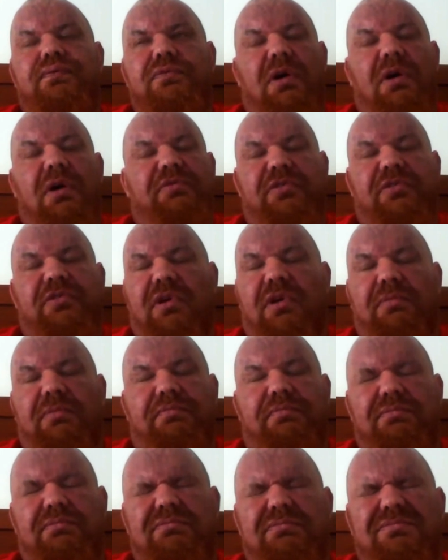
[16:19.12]
I'm sorry,
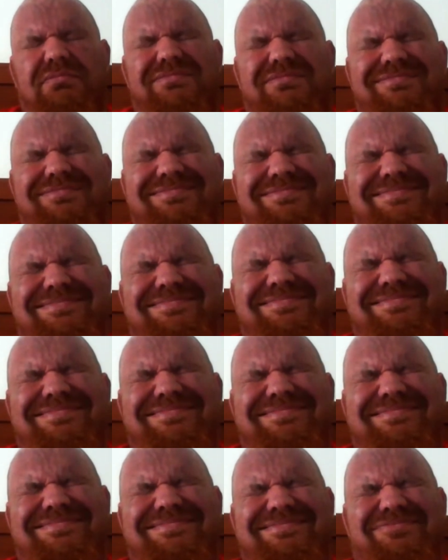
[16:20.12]

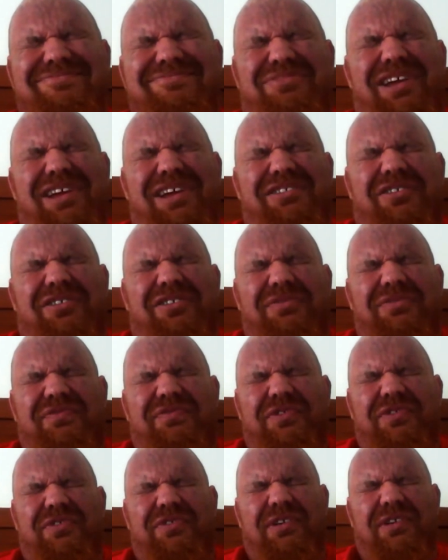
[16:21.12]
brain's gone
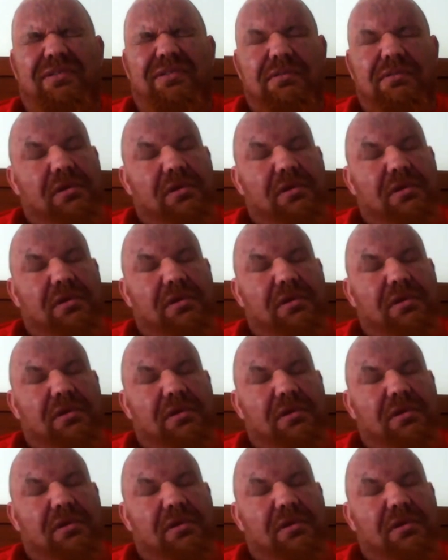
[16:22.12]
fuzzy.